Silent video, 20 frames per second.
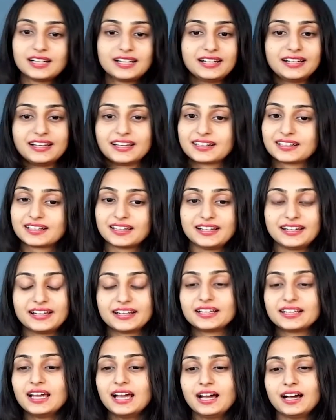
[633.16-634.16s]
Correct.
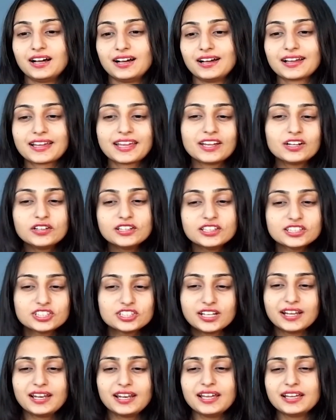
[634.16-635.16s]
Could you
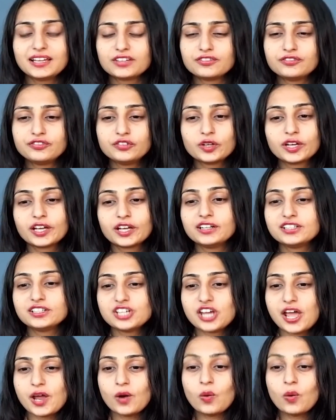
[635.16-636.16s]
share, like, if you can
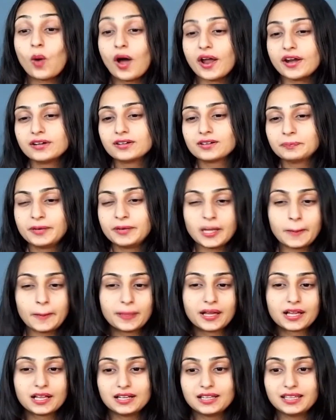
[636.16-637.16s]
share one
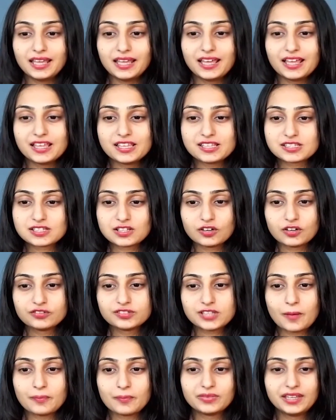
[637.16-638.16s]
typical case
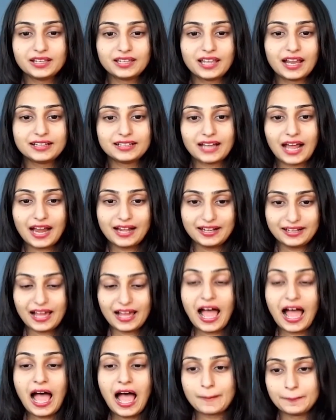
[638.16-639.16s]
of something that
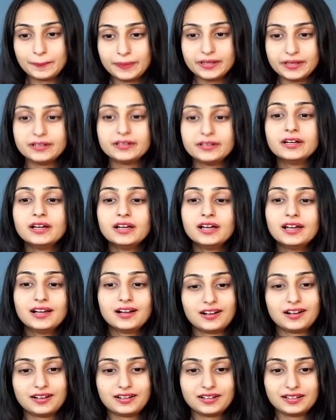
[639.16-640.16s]
had happened
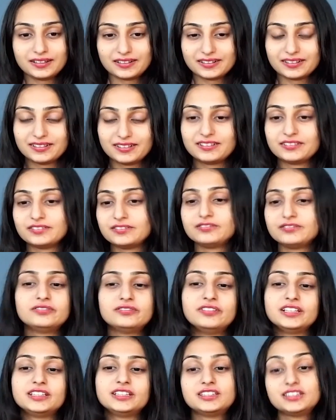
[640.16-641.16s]

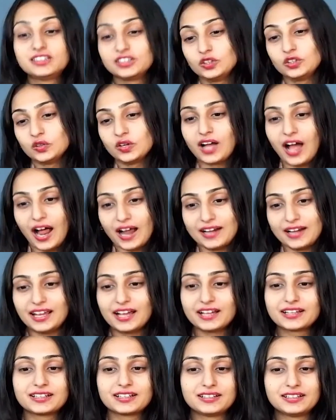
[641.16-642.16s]
with, you know,
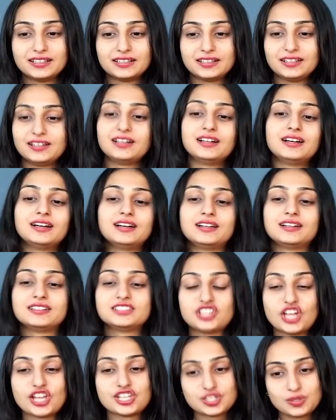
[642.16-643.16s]
cardiac
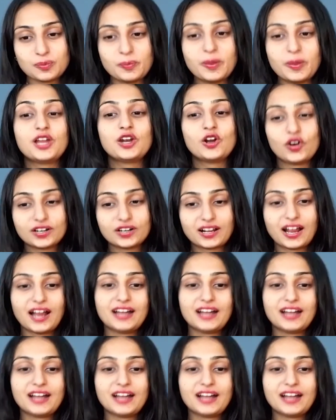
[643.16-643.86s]
chest pain or